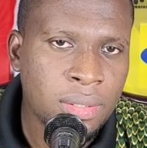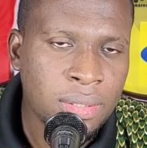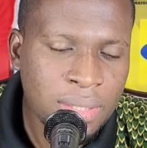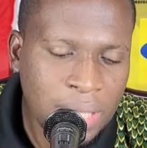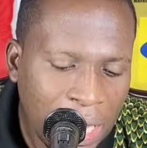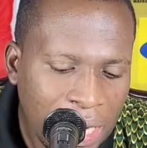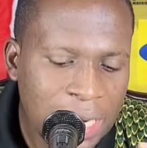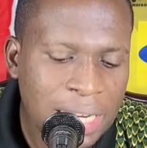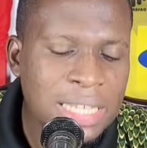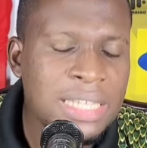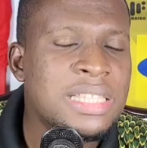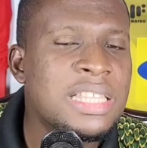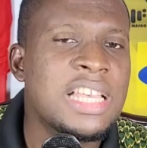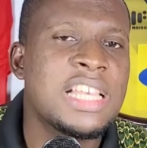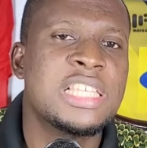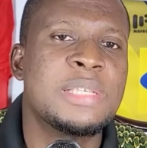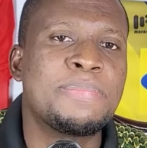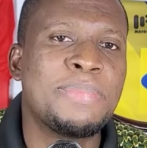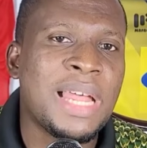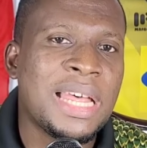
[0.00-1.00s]
That is the
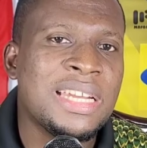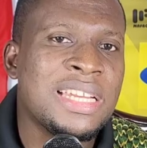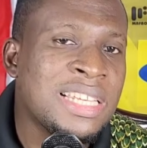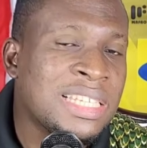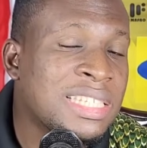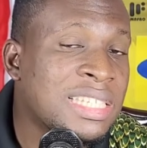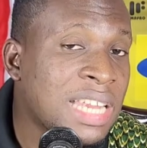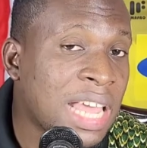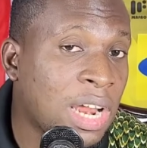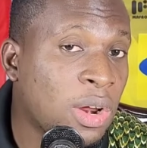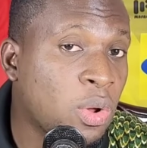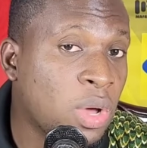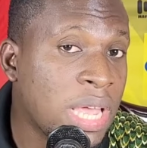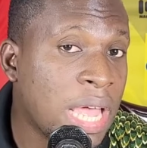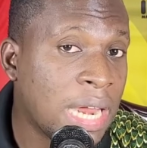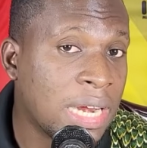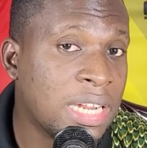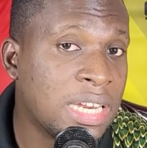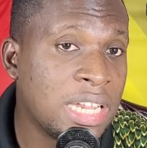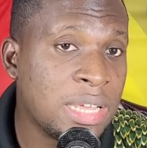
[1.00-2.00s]
explanation a lawyer
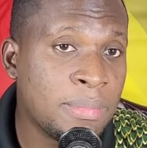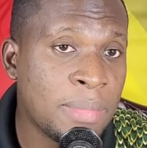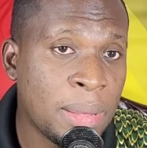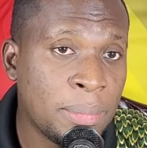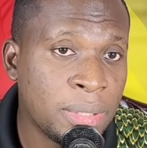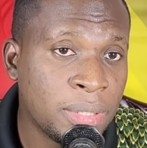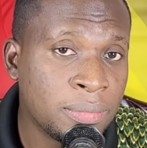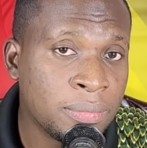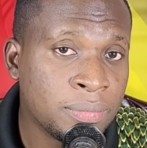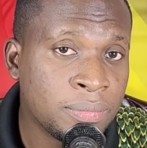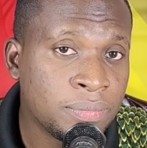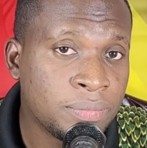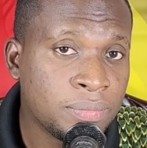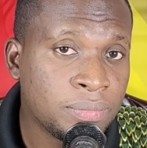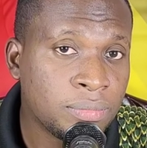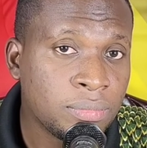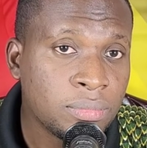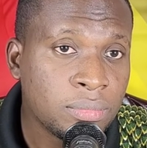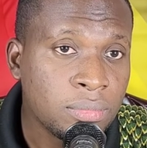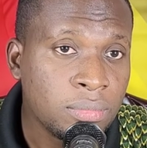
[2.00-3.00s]
and the mammy.
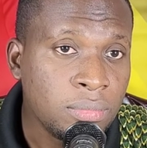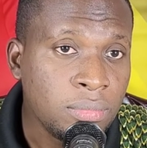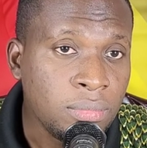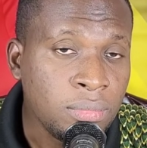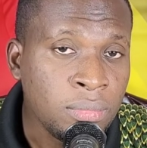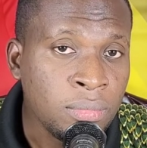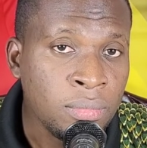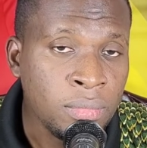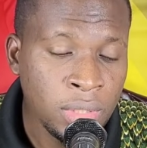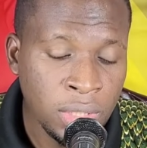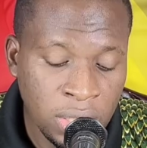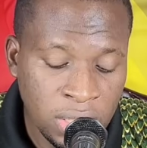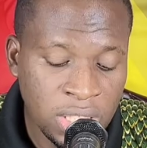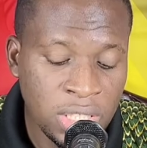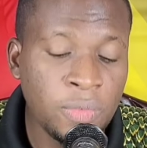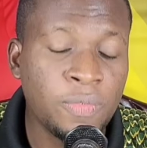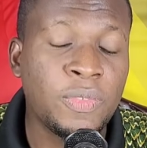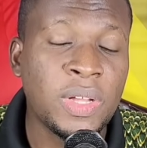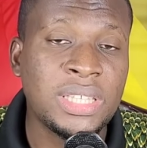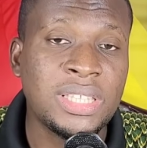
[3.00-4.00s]
In
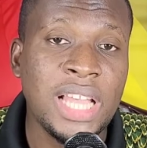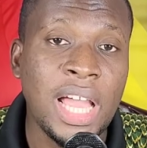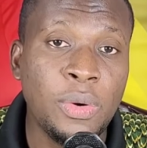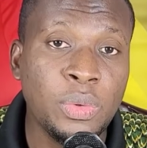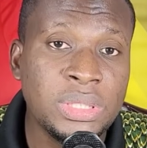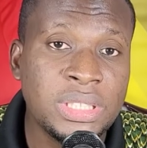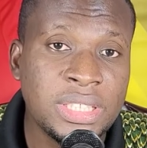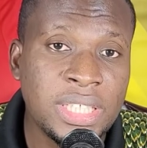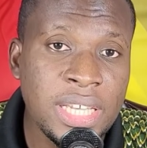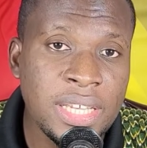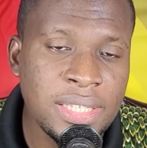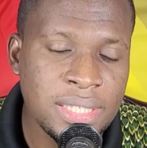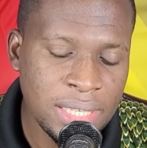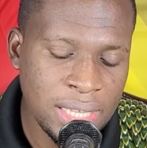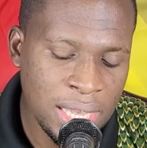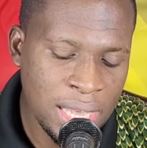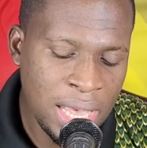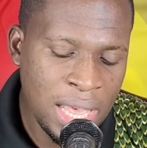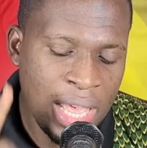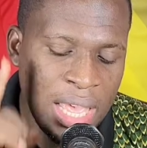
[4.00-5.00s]
Fatawu's case,
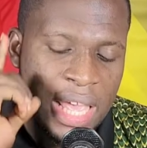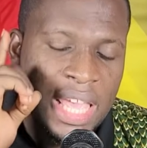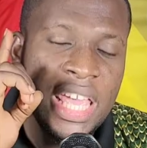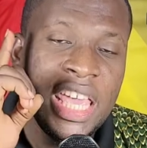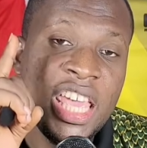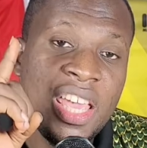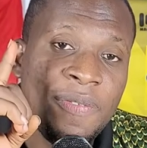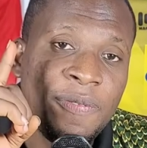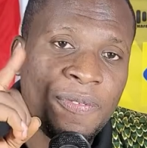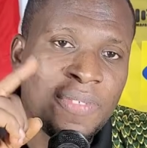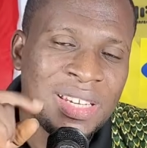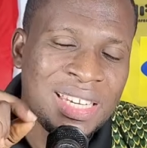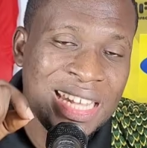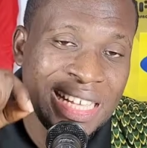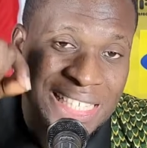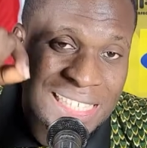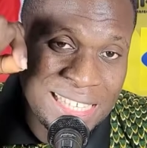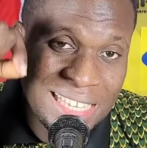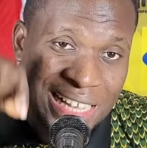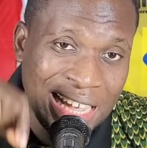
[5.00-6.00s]
if
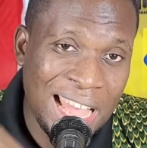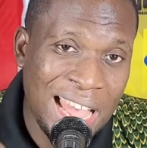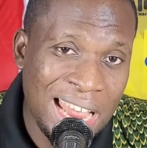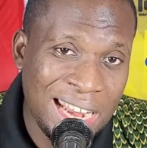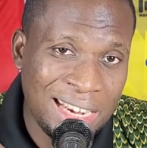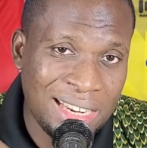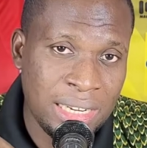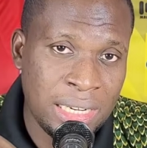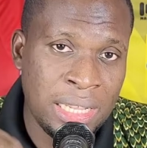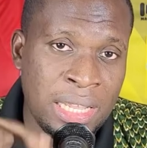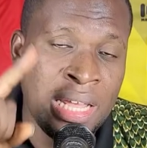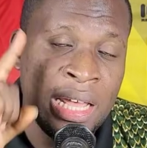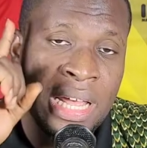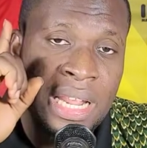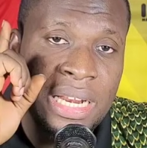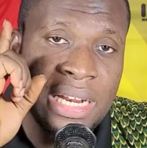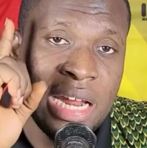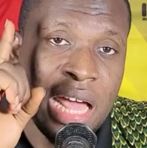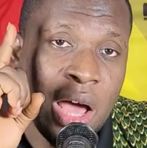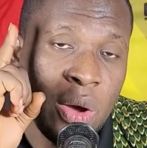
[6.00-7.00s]
the scan
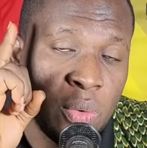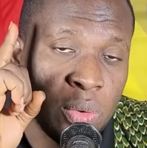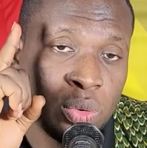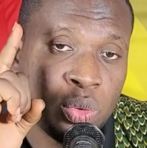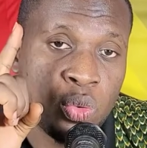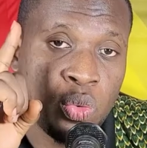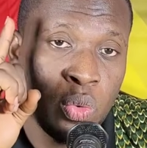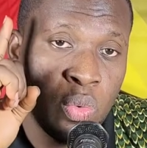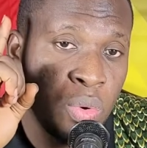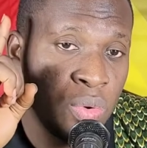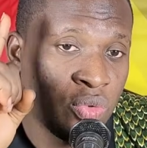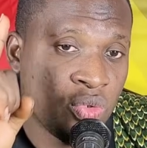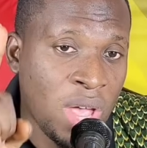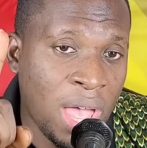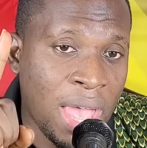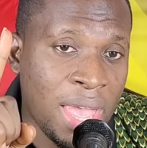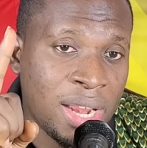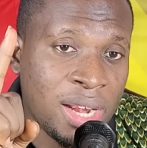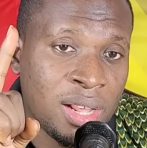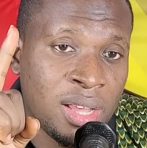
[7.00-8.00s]
now could
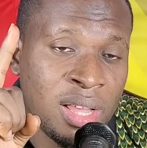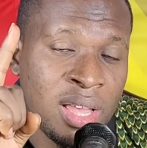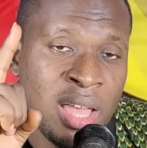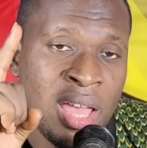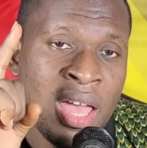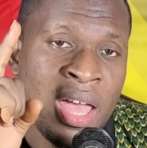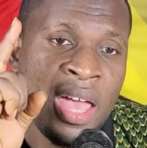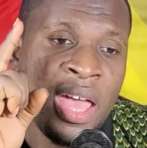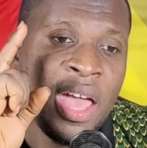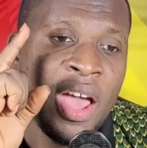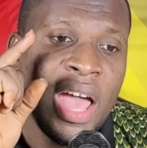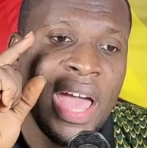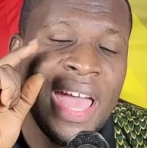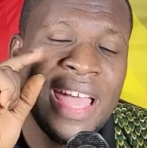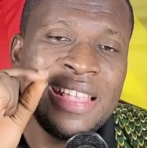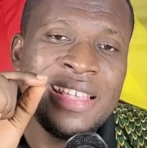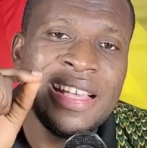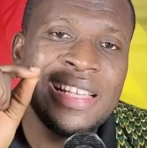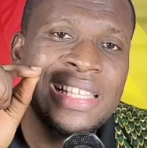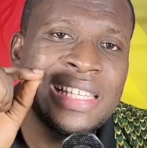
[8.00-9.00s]
try
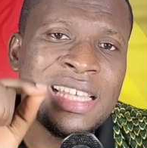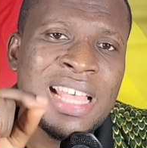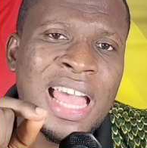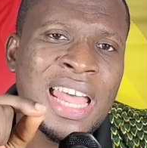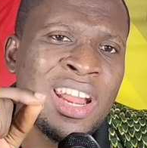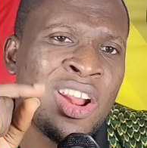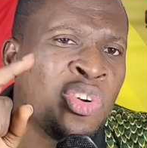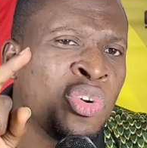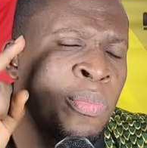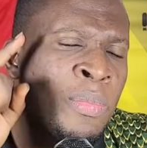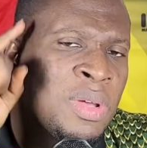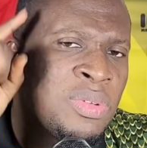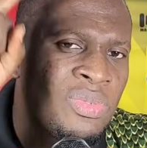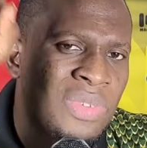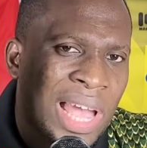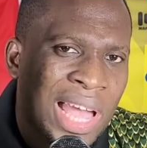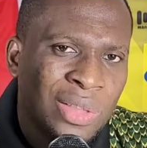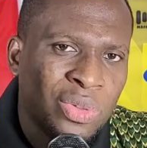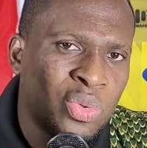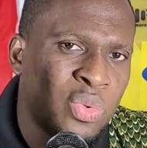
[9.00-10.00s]
and just scan a moment
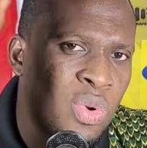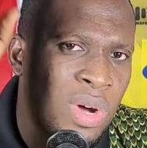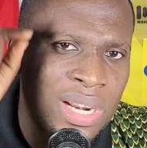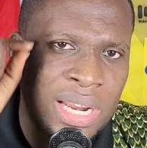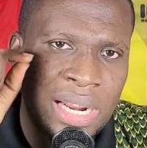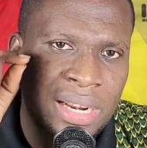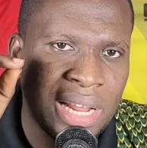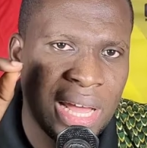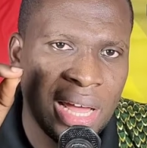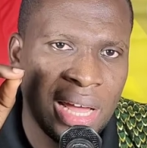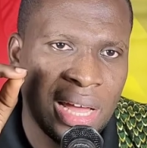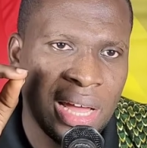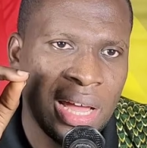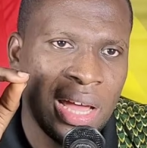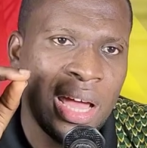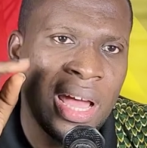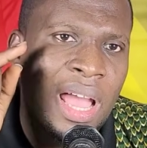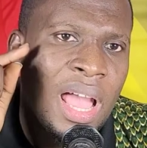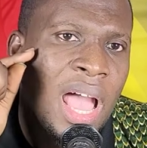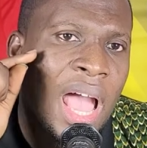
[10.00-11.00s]
try to order
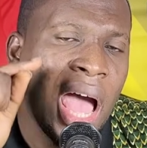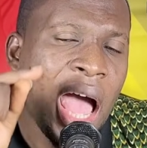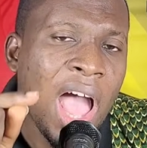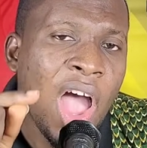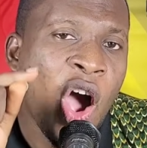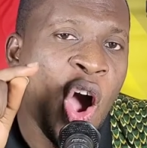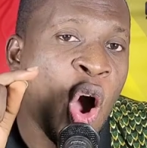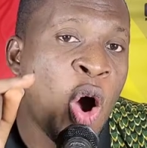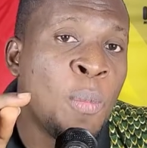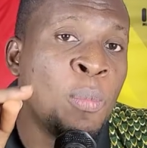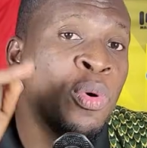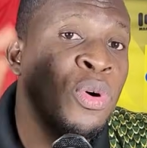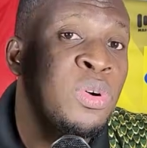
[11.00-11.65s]
that, or